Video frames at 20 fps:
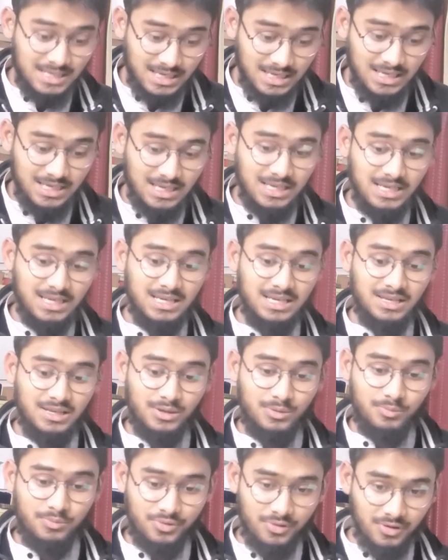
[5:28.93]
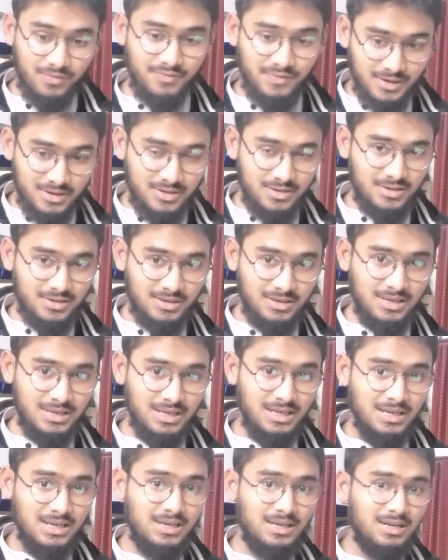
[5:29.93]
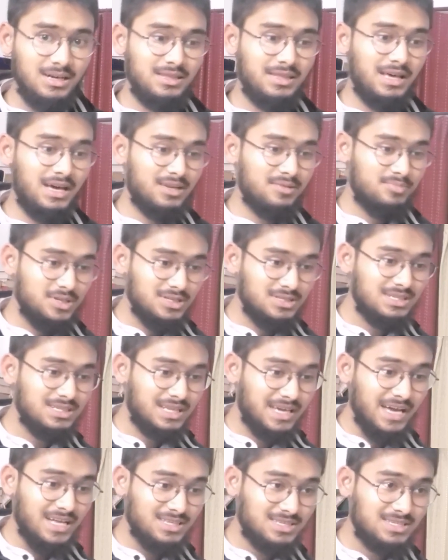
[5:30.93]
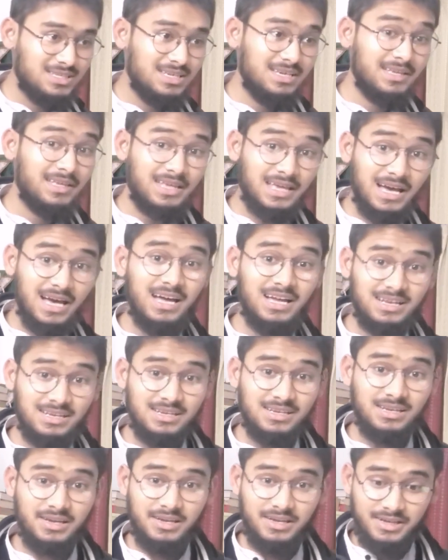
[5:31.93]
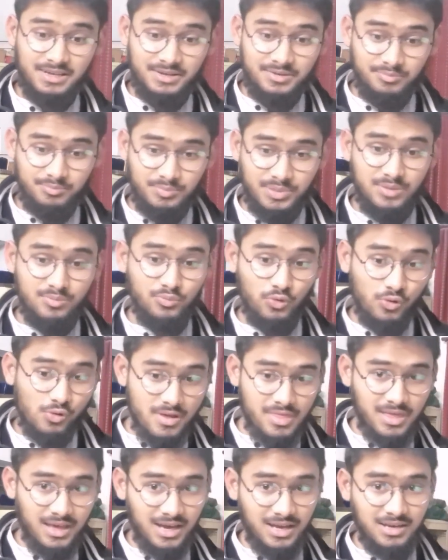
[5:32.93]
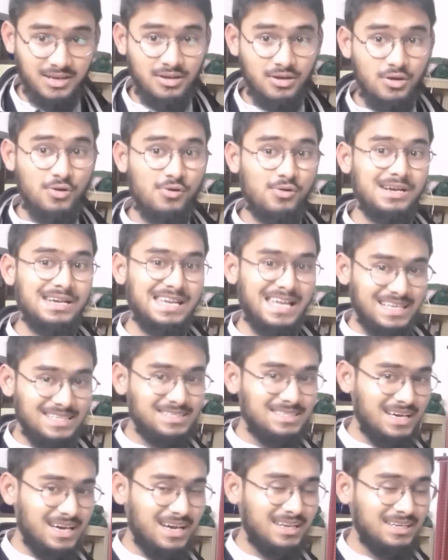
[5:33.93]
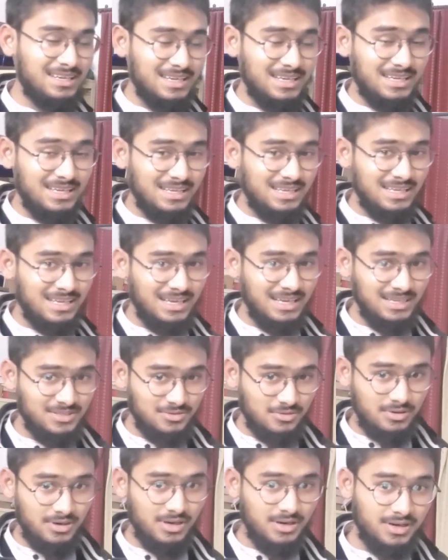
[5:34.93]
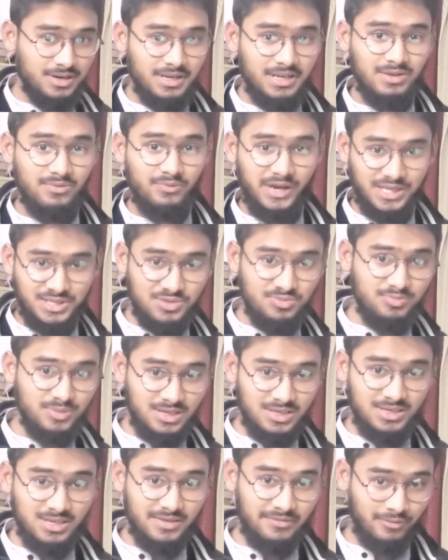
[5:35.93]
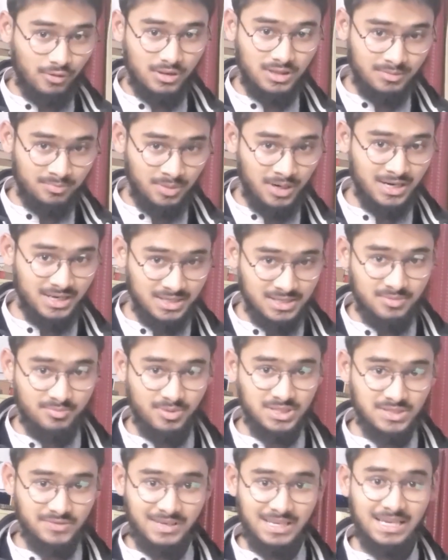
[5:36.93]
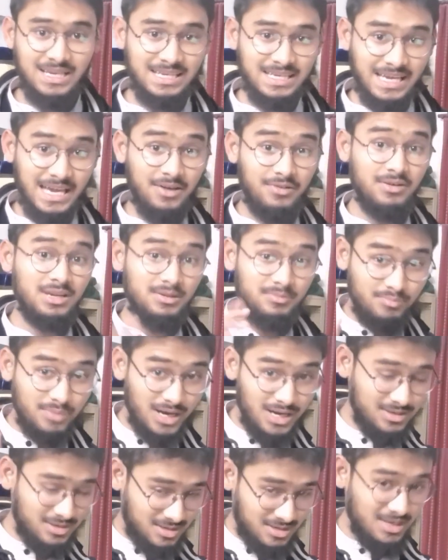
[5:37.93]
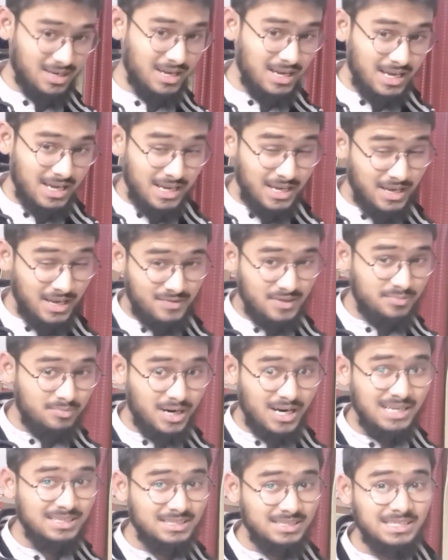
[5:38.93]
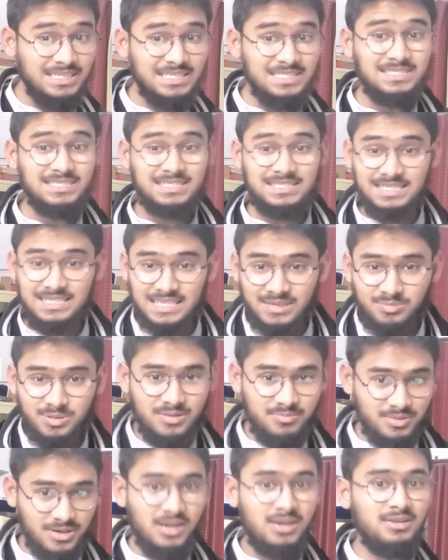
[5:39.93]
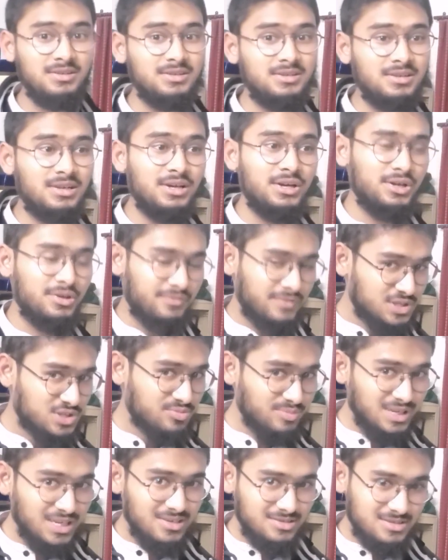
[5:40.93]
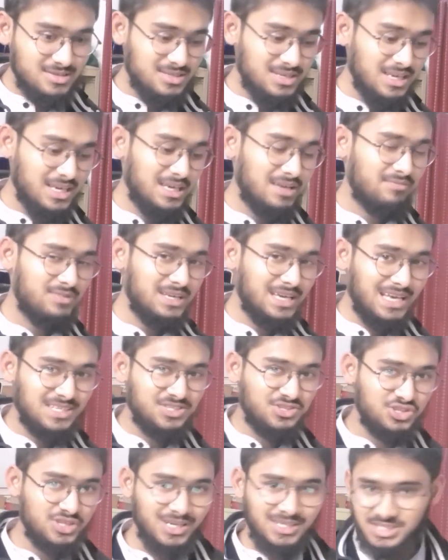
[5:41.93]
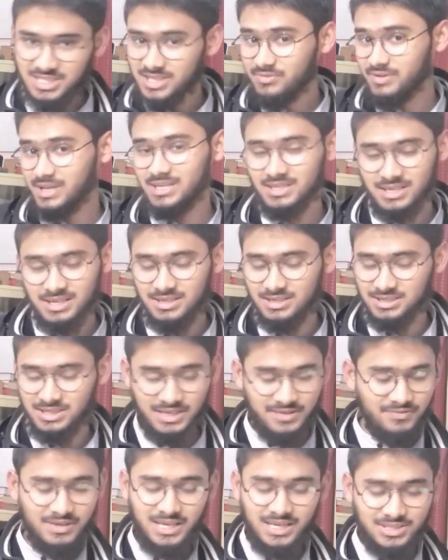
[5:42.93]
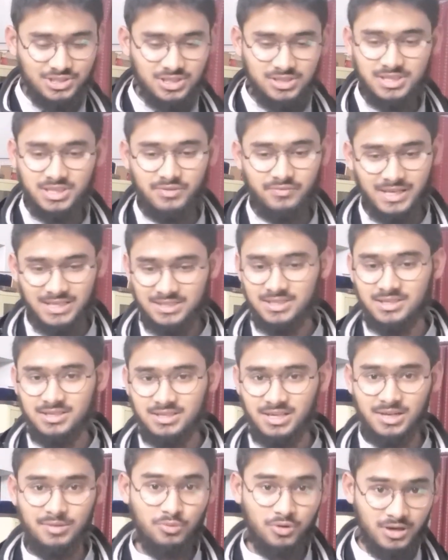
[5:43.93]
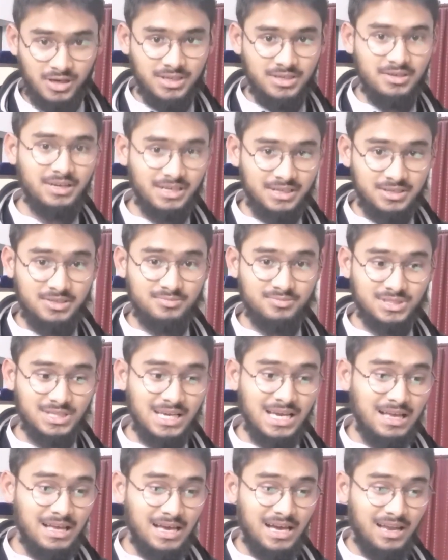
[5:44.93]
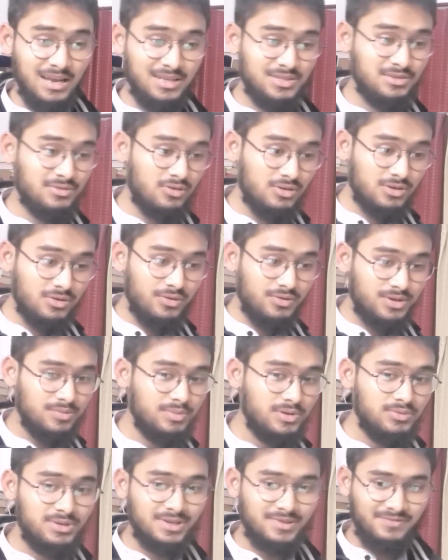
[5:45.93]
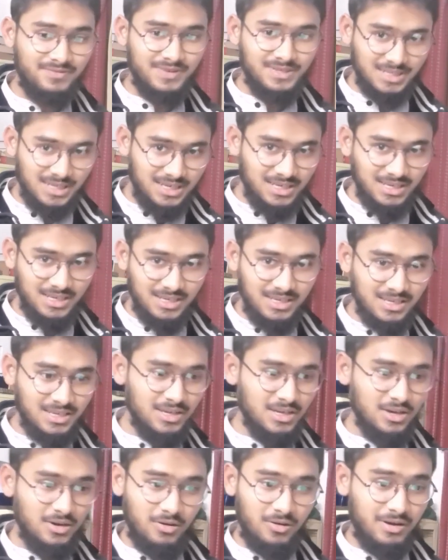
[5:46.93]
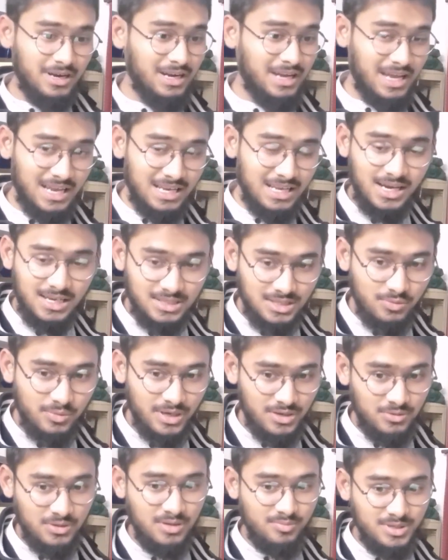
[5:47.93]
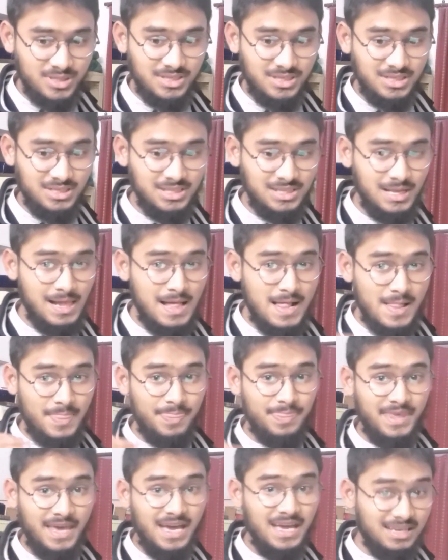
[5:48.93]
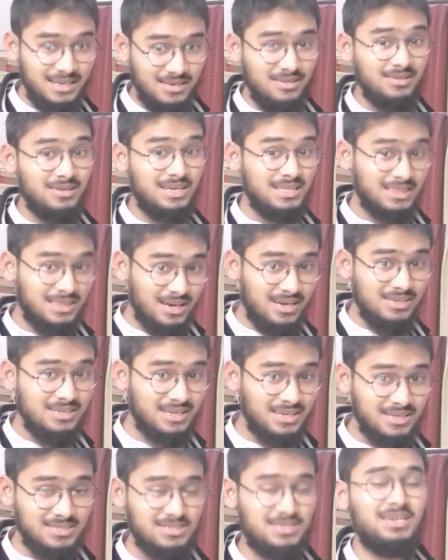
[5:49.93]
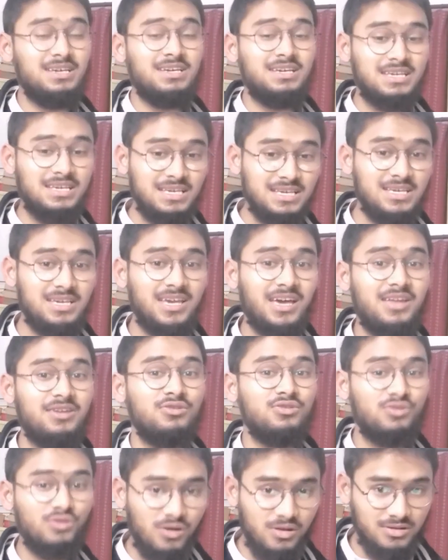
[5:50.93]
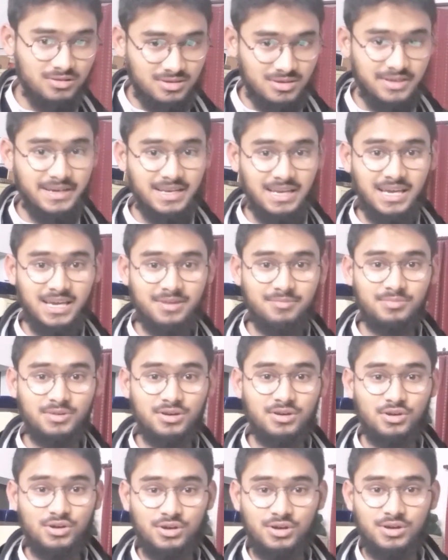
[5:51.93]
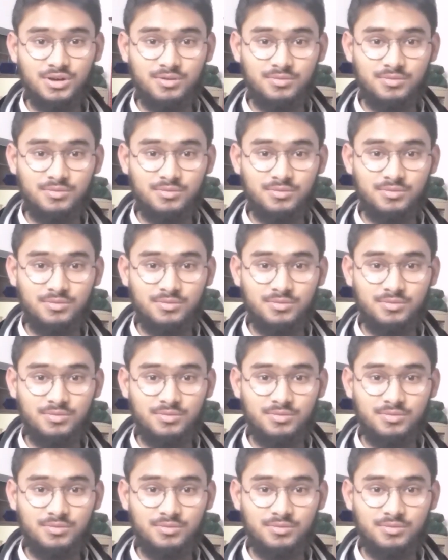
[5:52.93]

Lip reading: the profit that a person gets can be more than or less than his or her investment if all the participants willingly agree. But if the partner is a sleeping partner, which means if he has just invested in monetary terms and is not contributing physically or in any other way to the business, then in that case he cannot claim